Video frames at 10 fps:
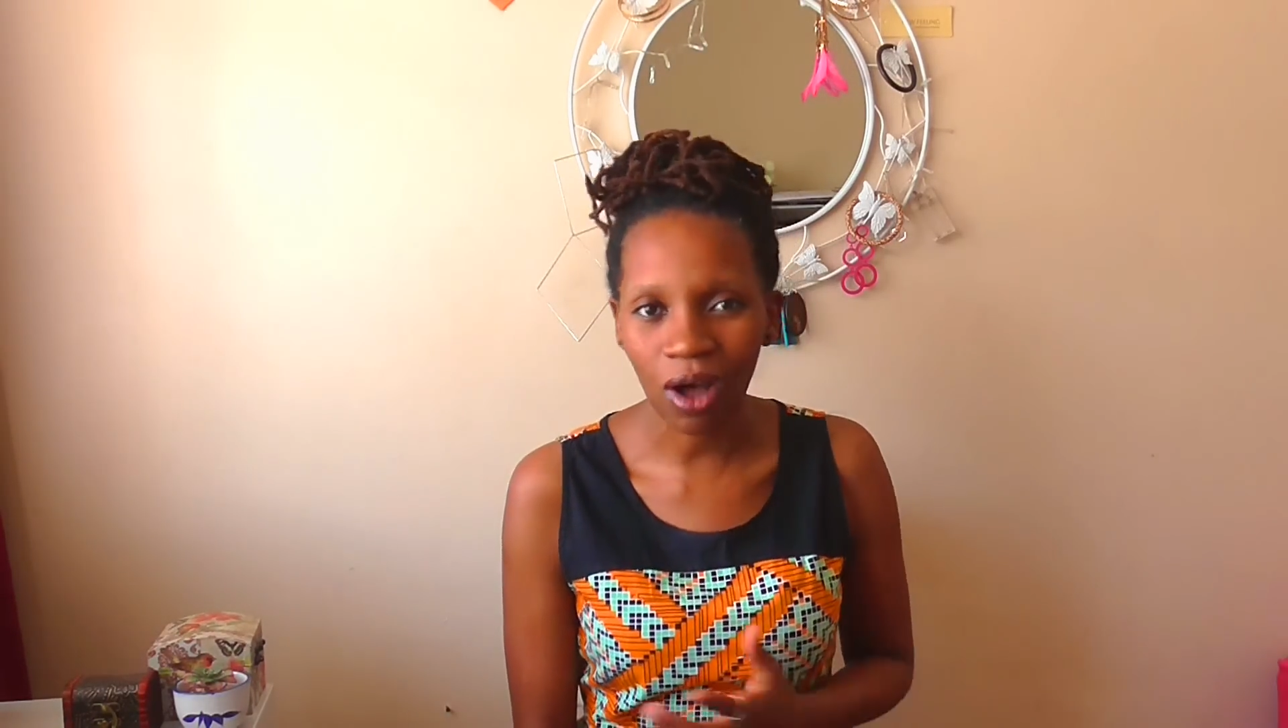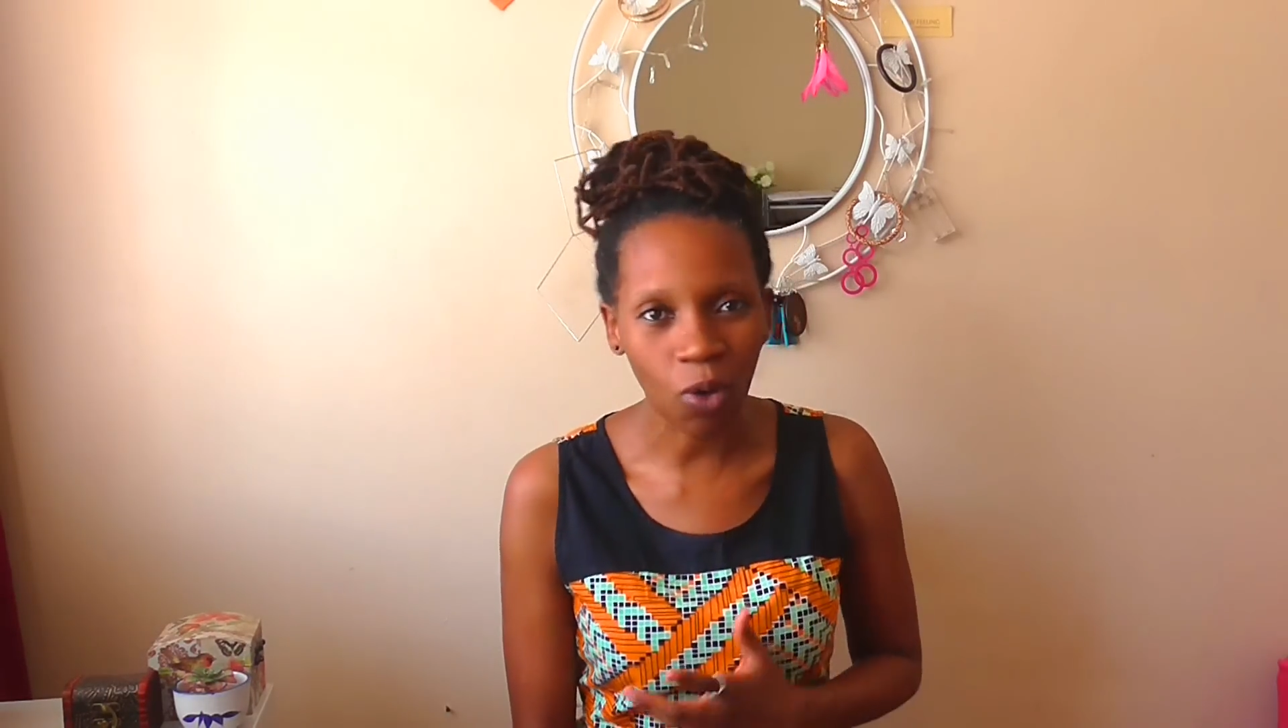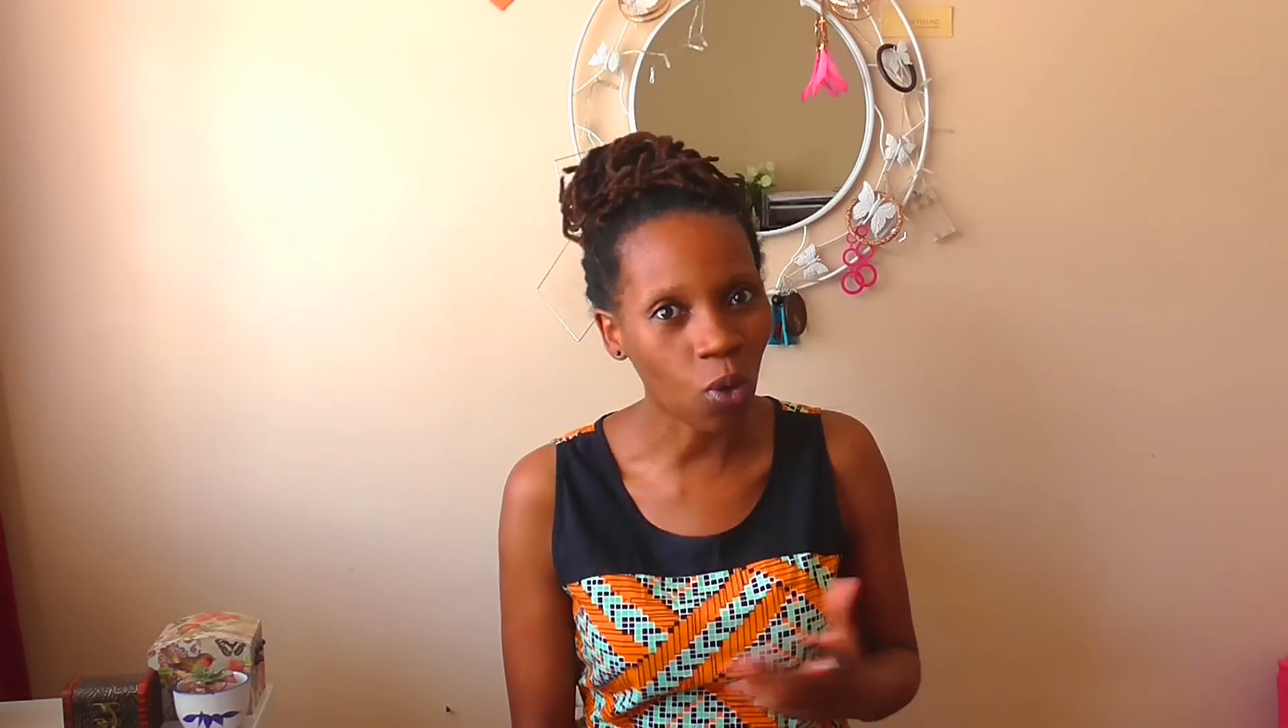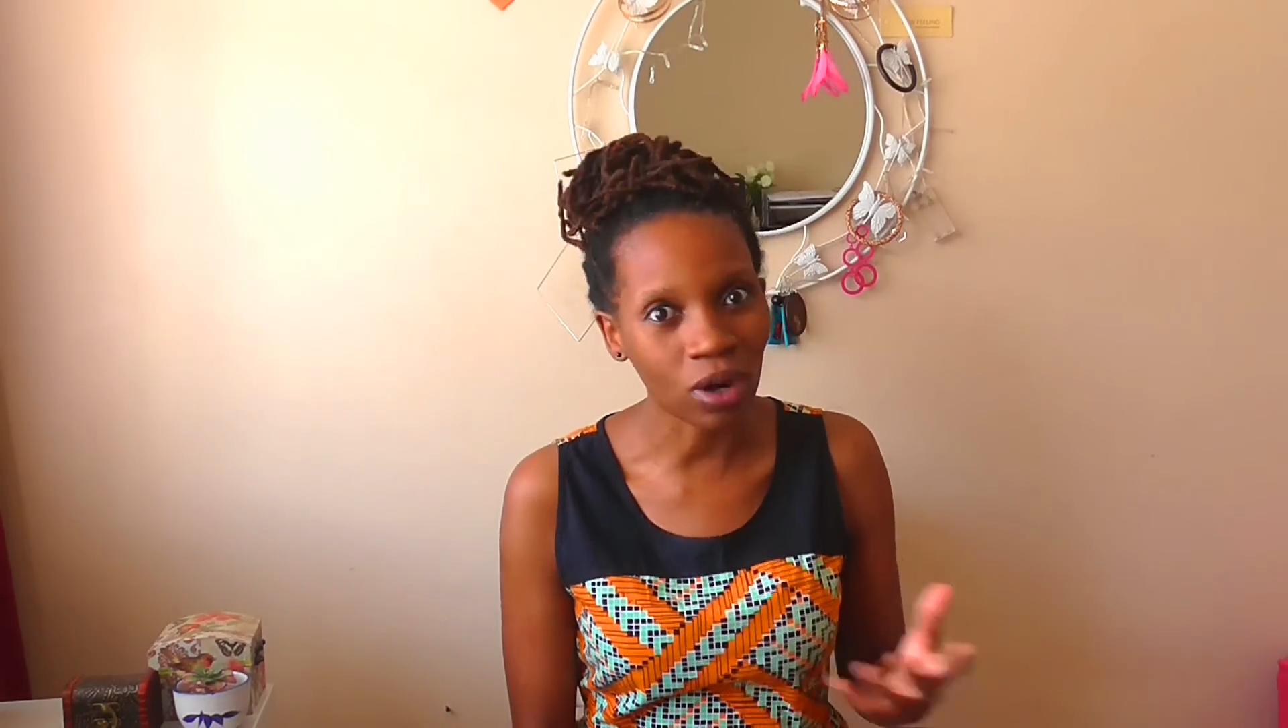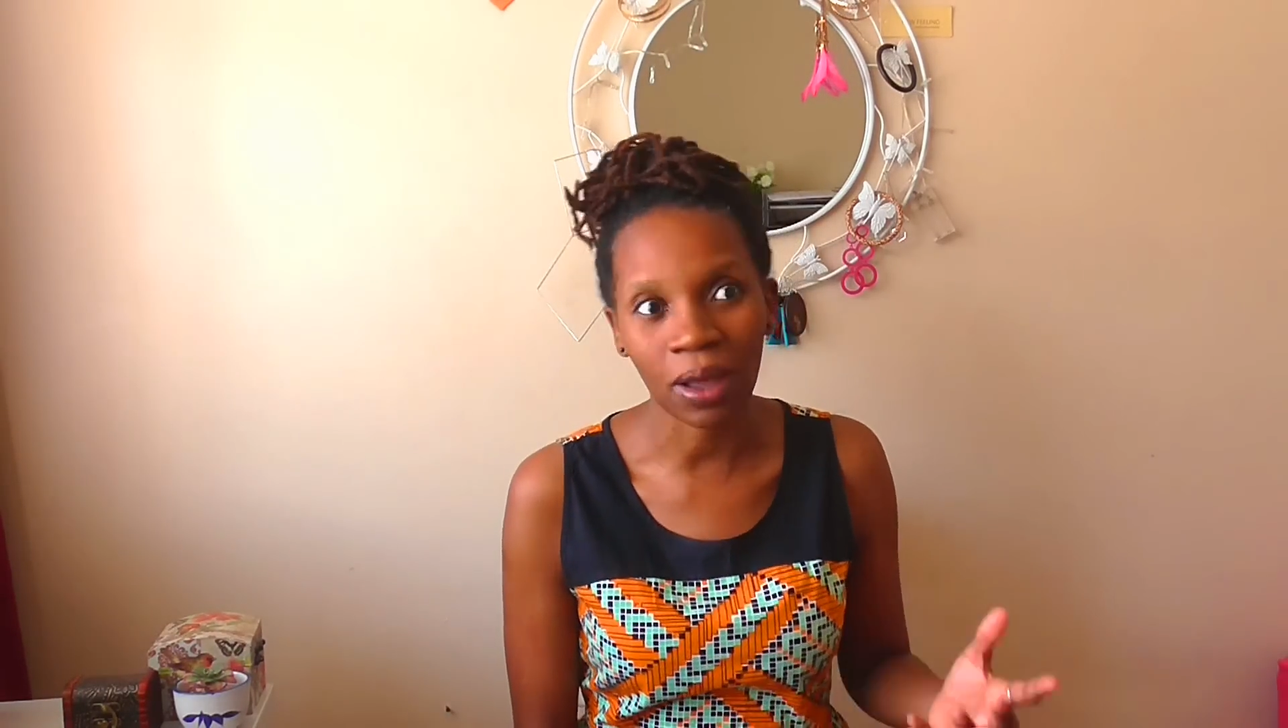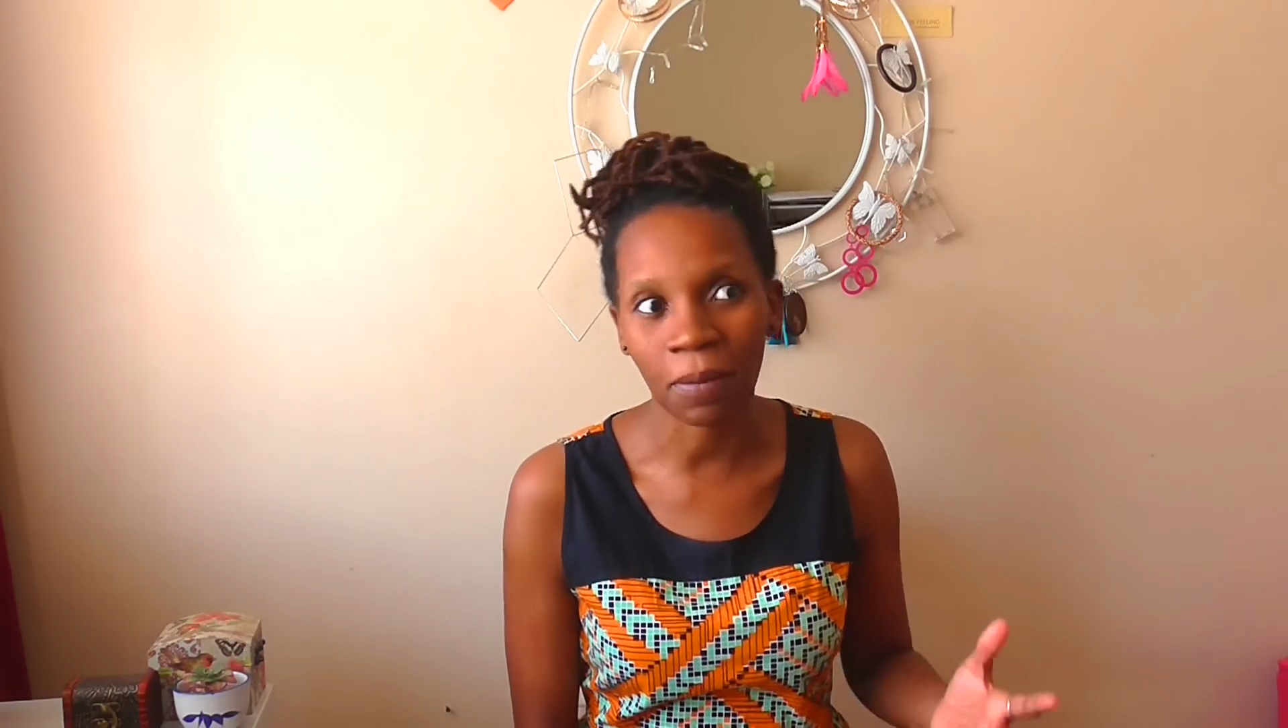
all